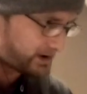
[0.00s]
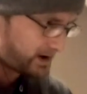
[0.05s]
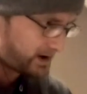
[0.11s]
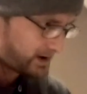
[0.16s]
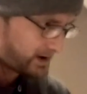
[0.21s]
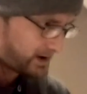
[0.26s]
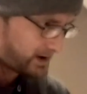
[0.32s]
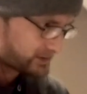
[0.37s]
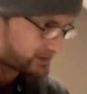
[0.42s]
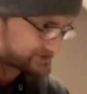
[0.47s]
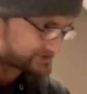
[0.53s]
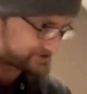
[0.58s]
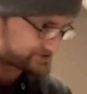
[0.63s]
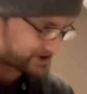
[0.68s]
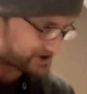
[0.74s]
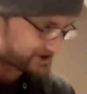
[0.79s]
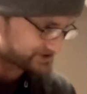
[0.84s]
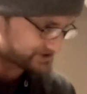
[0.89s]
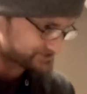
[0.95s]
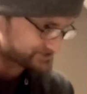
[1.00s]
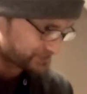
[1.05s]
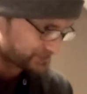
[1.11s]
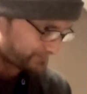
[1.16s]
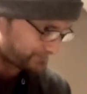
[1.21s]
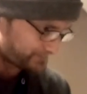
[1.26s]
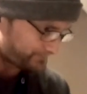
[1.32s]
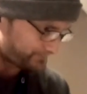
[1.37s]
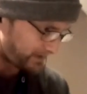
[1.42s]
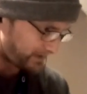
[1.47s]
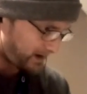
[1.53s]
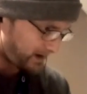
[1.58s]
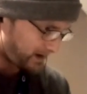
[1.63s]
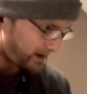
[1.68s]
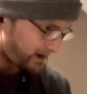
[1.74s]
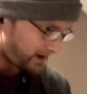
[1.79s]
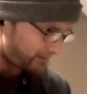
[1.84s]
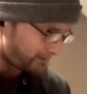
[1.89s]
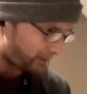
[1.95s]
was the hustle.
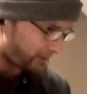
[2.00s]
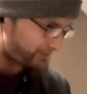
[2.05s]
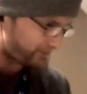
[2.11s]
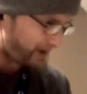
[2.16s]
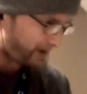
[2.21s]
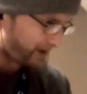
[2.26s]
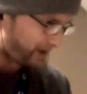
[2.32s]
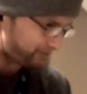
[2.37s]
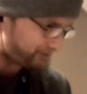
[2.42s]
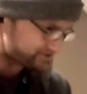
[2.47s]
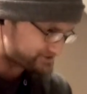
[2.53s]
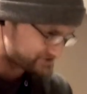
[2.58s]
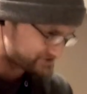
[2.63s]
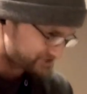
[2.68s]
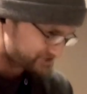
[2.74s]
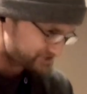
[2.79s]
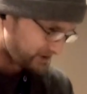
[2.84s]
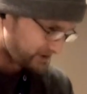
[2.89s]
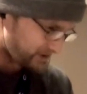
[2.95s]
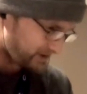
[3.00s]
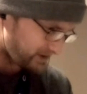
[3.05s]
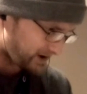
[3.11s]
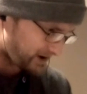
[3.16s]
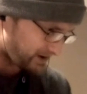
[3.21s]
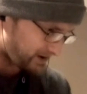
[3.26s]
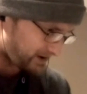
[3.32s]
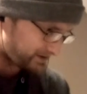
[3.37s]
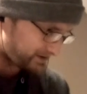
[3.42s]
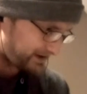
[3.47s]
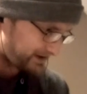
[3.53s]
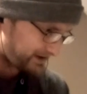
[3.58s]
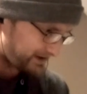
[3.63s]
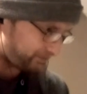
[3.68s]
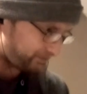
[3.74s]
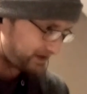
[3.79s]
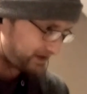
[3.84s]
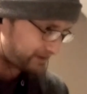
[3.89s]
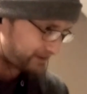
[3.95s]
But with officers on alert, that plan
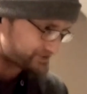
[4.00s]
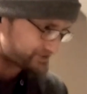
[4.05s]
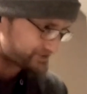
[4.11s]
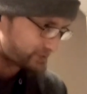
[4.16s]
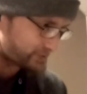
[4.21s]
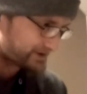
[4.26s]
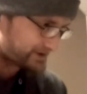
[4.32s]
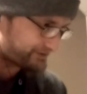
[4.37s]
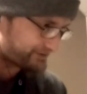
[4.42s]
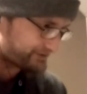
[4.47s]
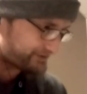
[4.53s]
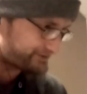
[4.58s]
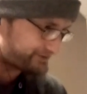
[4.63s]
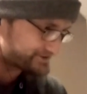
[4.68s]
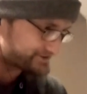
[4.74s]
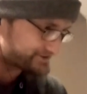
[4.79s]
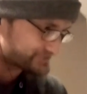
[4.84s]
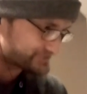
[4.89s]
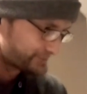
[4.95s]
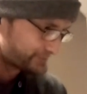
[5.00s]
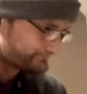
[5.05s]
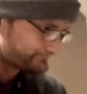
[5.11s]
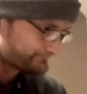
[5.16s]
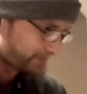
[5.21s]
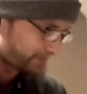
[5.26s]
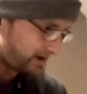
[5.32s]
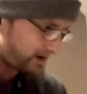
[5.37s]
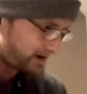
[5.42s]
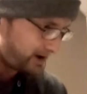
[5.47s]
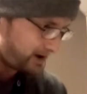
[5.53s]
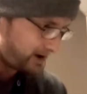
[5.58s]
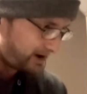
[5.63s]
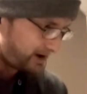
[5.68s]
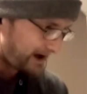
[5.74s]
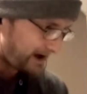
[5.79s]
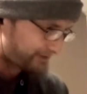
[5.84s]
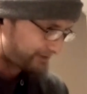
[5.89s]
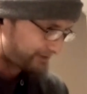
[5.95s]
was quick to fizzle. I
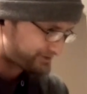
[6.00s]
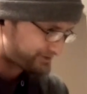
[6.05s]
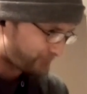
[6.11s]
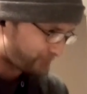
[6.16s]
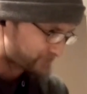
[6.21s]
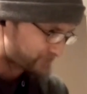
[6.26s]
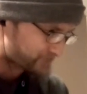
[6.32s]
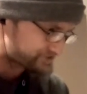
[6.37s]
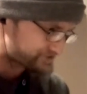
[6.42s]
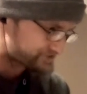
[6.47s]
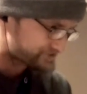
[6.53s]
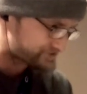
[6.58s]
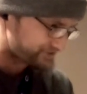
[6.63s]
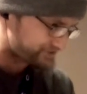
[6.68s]
was forced to